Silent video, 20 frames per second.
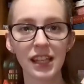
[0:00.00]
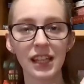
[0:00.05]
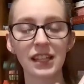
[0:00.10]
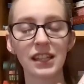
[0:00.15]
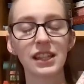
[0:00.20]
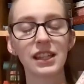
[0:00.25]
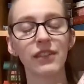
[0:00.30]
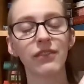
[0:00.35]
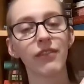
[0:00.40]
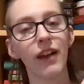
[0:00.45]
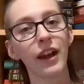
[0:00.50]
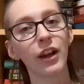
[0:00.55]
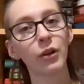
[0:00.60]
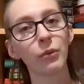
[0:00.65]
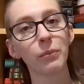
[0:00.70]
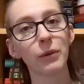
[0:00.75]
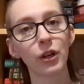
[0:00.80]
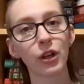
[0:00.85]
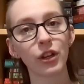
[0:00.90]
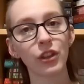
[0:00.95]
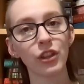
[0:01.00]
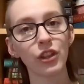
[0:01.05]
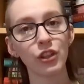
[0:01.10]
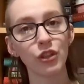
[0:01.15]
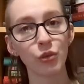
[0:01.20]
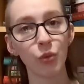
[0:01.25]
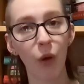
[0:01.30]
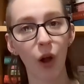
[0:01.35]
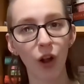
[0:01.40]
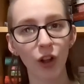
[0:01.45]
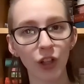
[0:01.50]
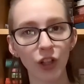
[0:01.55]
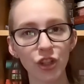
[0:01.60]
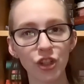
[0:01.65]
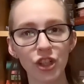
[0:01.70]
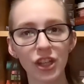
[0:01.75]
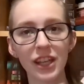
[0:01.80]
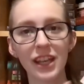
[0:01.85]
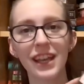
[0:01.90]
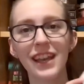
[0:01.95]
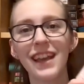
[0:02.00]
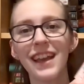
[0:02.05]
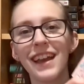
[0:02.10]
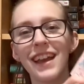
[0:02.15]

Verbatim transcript: It's the final book in the duology.